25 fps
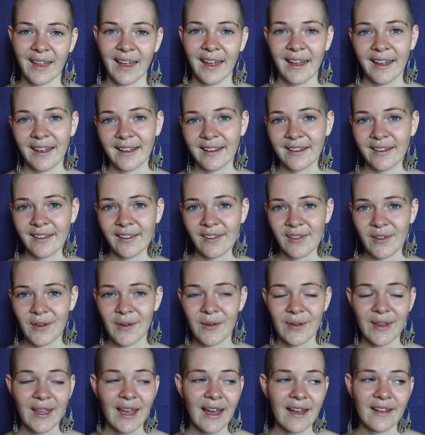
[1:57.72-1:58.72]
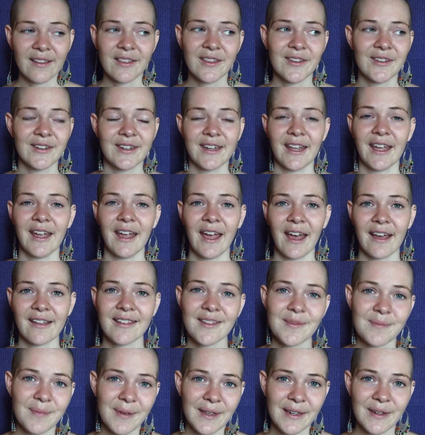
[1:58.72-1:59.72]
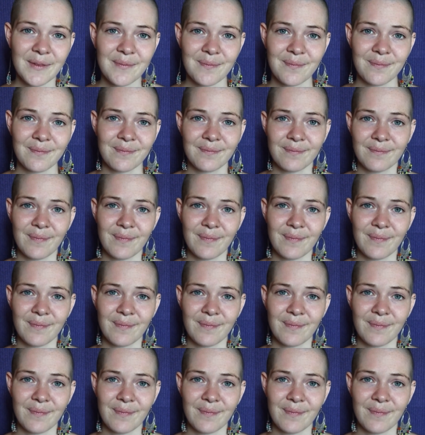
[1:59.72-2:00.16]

And so, yeah, today hasn't been